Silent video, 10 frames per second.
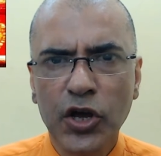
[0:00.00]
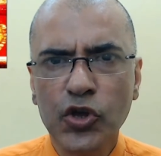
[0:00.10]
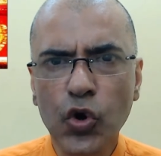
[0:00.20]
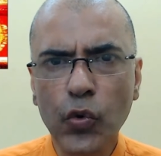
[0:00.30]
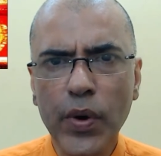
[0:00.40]

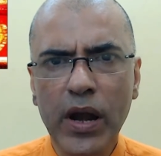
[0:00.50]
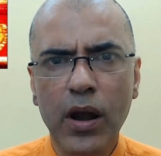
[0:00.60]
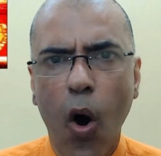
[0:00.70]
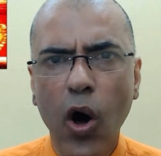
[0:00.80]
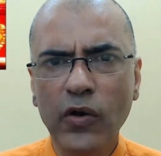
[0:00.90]
you
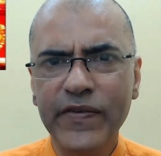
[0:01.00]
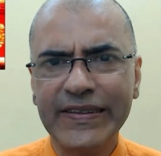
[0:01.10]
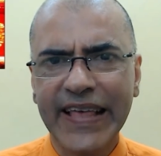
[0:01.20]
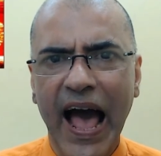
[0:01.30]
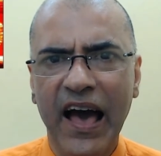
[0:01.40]
will
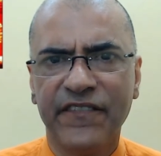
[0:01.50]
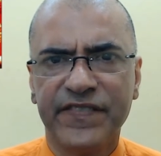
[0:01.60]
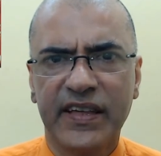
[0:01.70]
always have